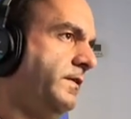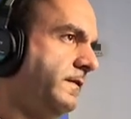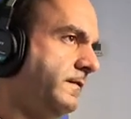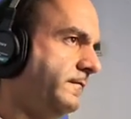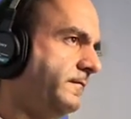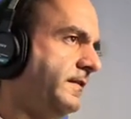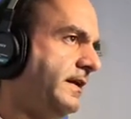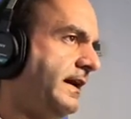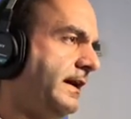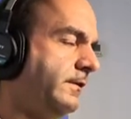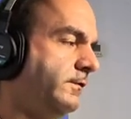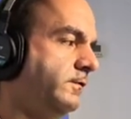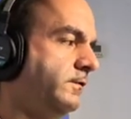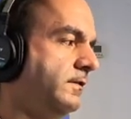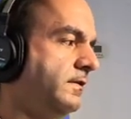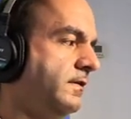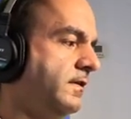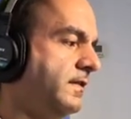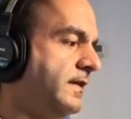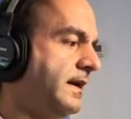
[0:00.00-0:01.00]
with The
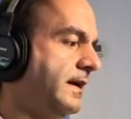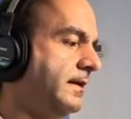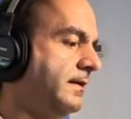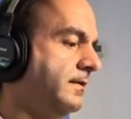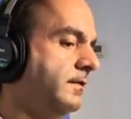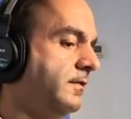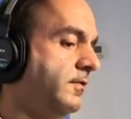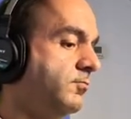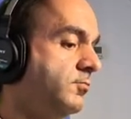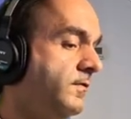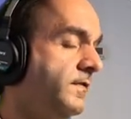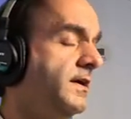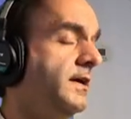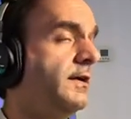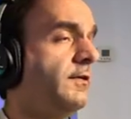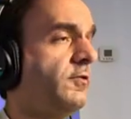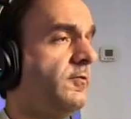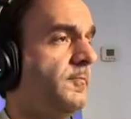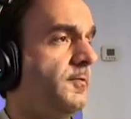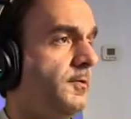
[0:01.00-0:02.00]
Flash is that this
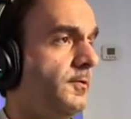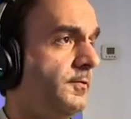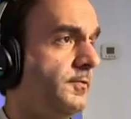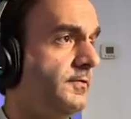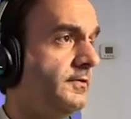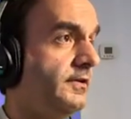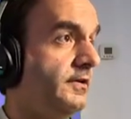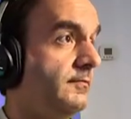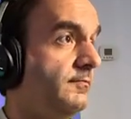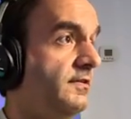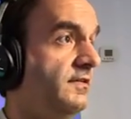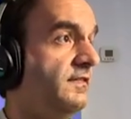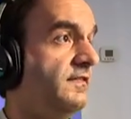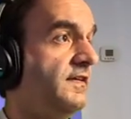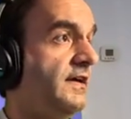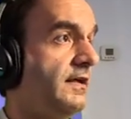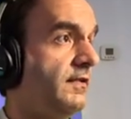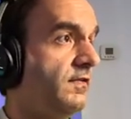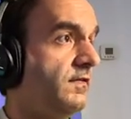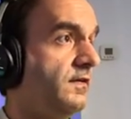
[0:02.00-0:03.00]
movie has supposedly
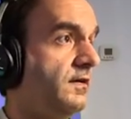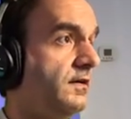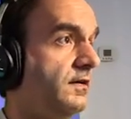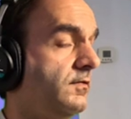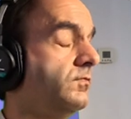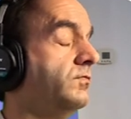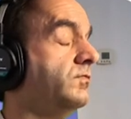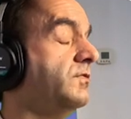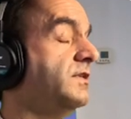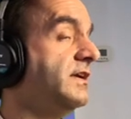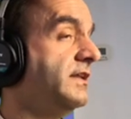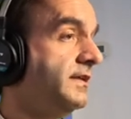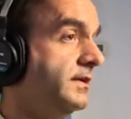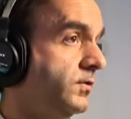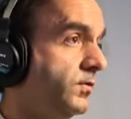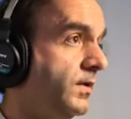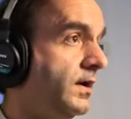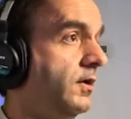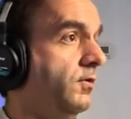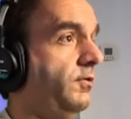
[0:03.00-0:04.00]
been testing
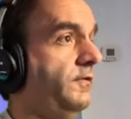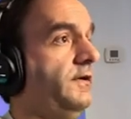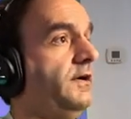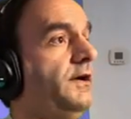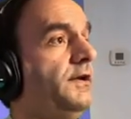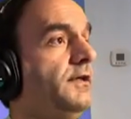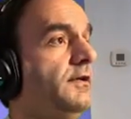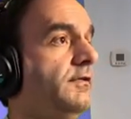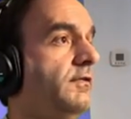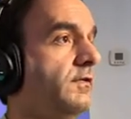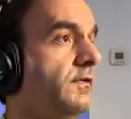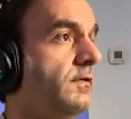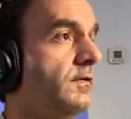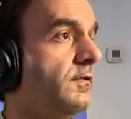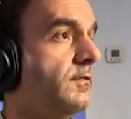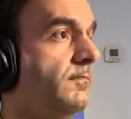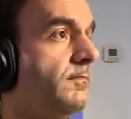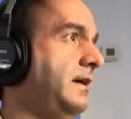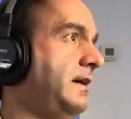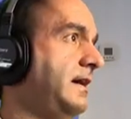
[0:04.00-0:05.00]
really well with
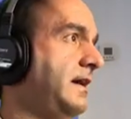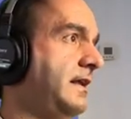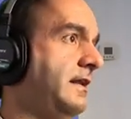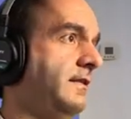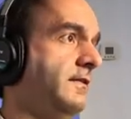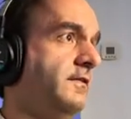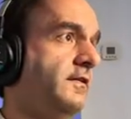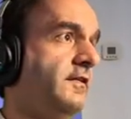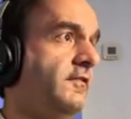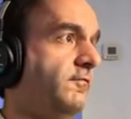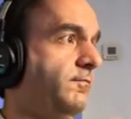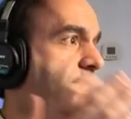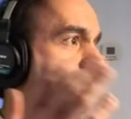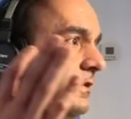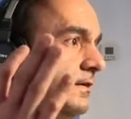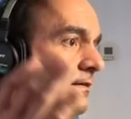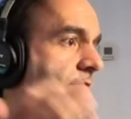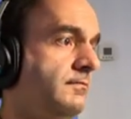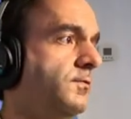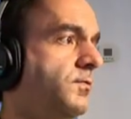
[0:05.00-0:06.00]
audiences. And there have
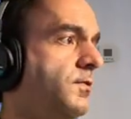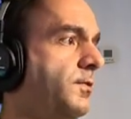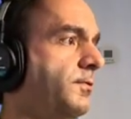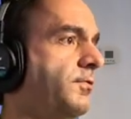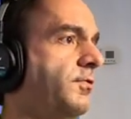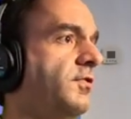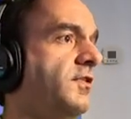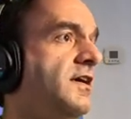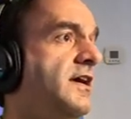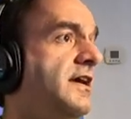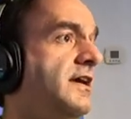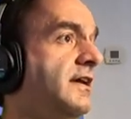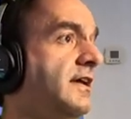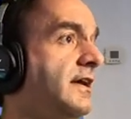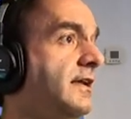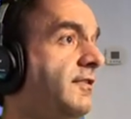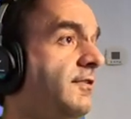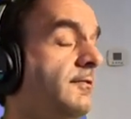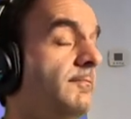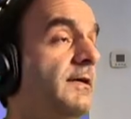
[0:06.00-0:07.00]
been quotes saying,
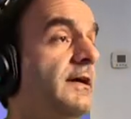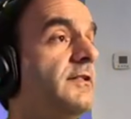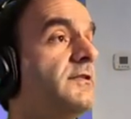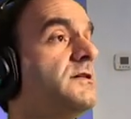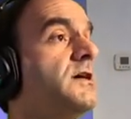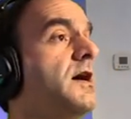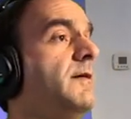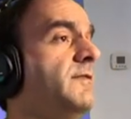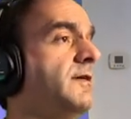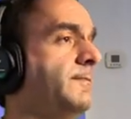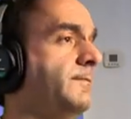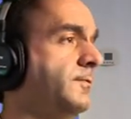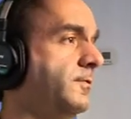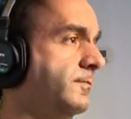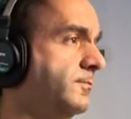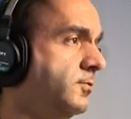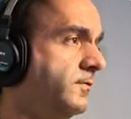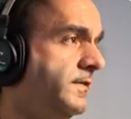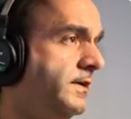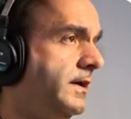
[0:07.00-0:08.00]
saying it's the best comic
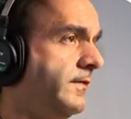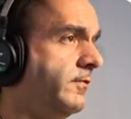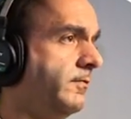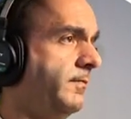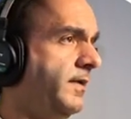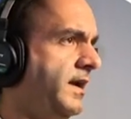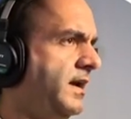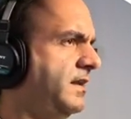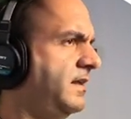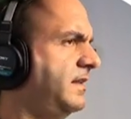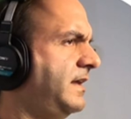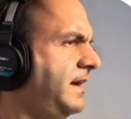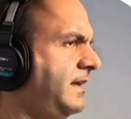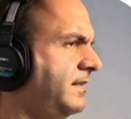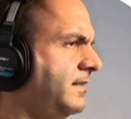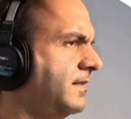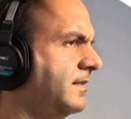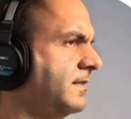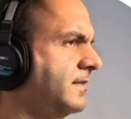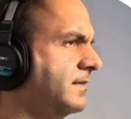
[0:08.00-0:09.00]
book movie ever made. And
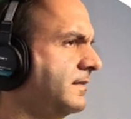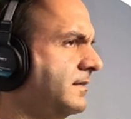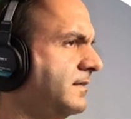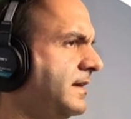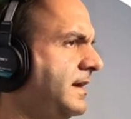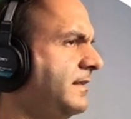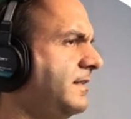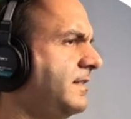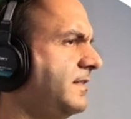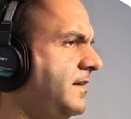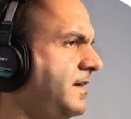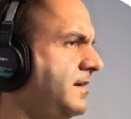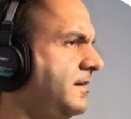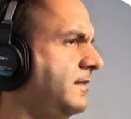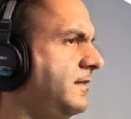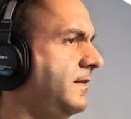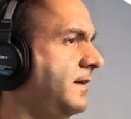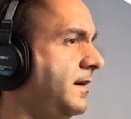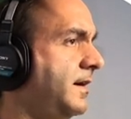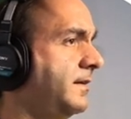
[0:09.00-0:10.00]
that's that's
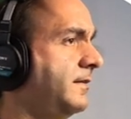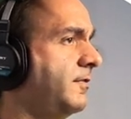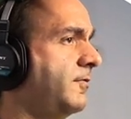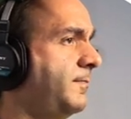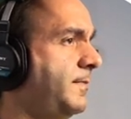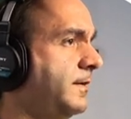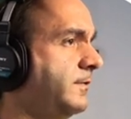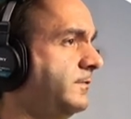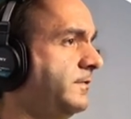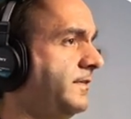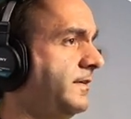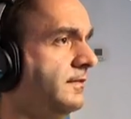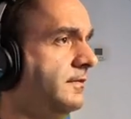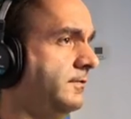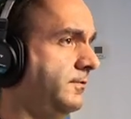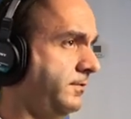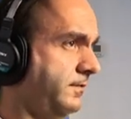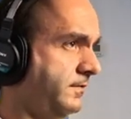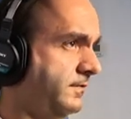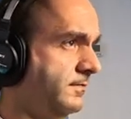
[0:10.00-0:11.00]
saying a lot, especially
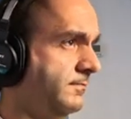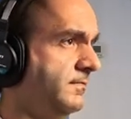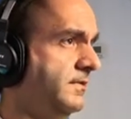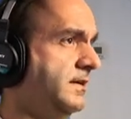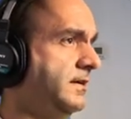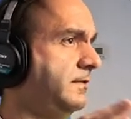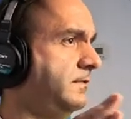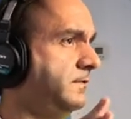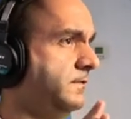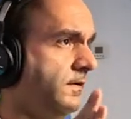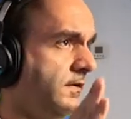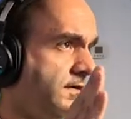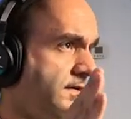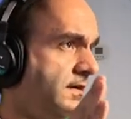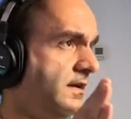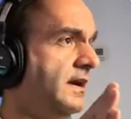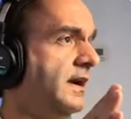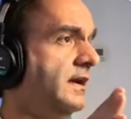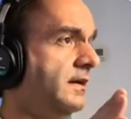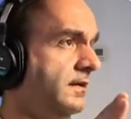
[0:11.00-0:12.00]
look, to me,
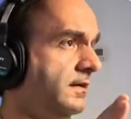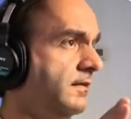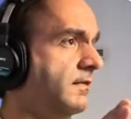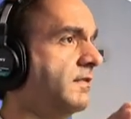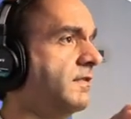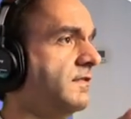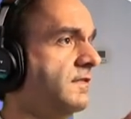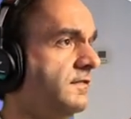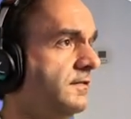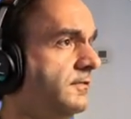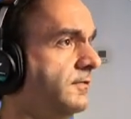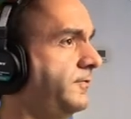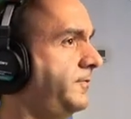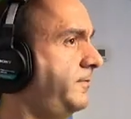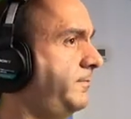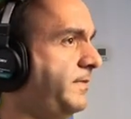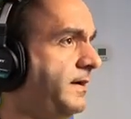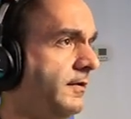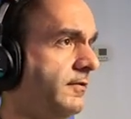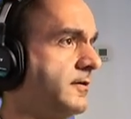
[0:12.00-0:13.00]
Dark Knight is still
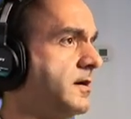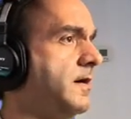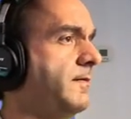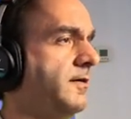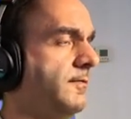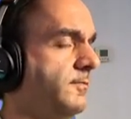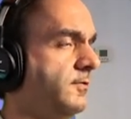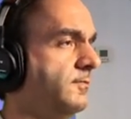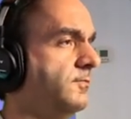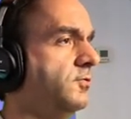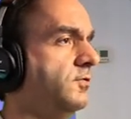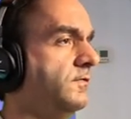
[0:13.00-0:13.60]
the best comic book